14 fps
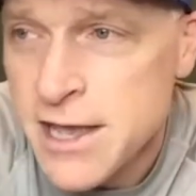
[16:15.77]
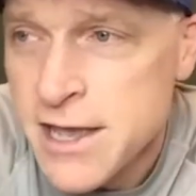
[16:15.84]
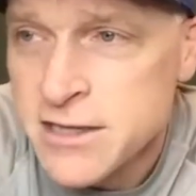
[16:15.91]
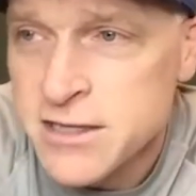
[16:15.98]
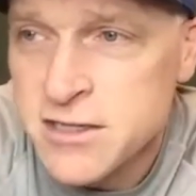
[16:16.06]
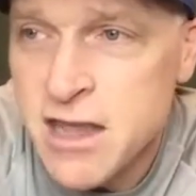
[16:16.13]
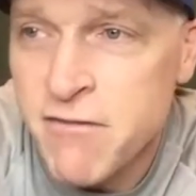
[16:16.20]

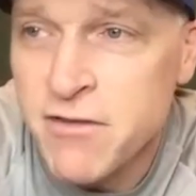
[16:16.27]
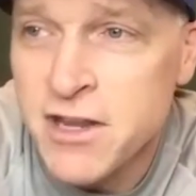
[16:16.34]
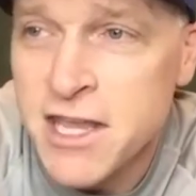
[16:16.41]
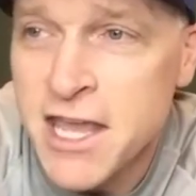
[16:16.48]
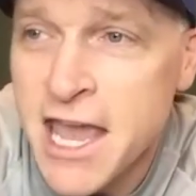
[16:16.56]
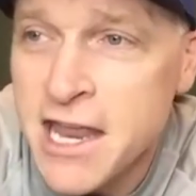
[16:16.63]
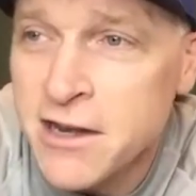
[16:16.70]

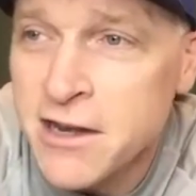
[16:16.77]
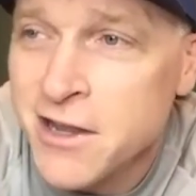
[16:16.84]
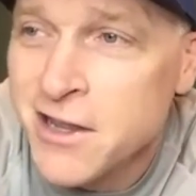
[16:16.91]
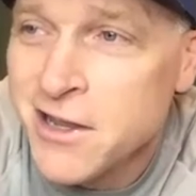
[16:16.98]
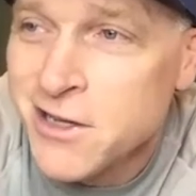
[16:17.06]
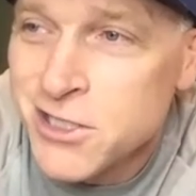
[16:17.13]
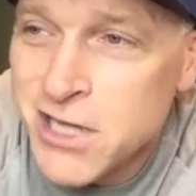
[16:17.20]
78
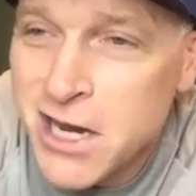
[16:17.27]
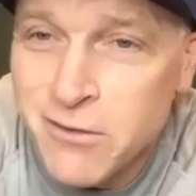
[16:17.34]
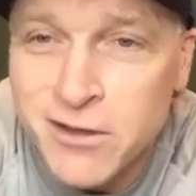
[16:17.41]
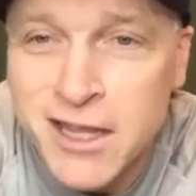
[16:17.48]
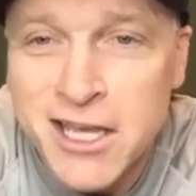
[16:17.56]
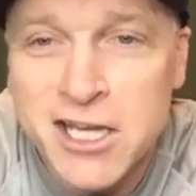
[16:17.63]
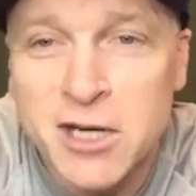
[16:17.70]

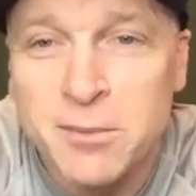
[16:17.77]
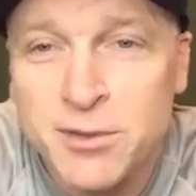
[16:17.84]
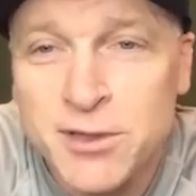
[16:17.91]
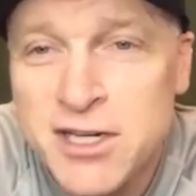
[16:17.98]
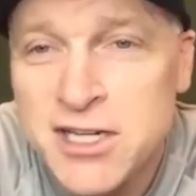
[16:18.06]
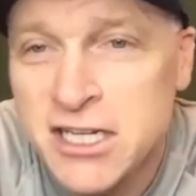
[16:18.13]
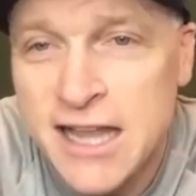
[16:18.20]
Chevrolet
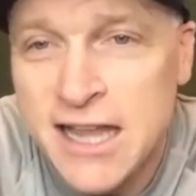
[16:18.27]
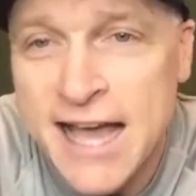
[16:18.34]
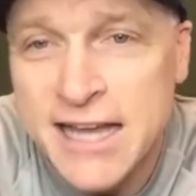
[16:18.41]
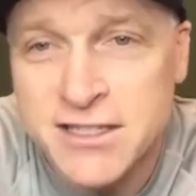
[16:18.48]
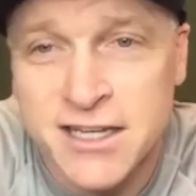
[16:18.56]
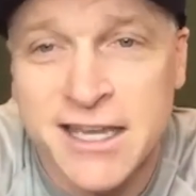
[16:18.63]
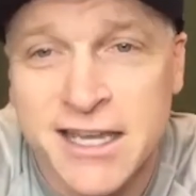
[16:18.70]
Caprice
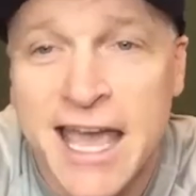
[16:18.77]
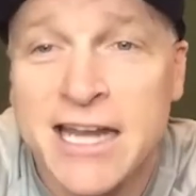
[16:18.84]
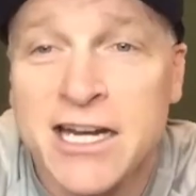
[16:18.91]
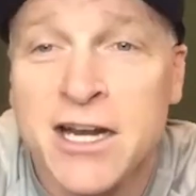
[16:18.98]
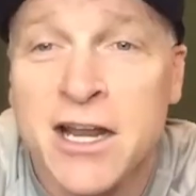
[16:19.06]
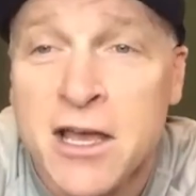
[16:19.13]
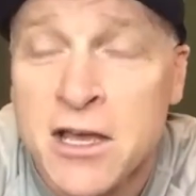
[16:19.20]
Classic
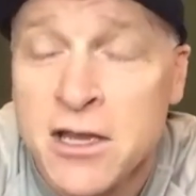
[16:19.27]
and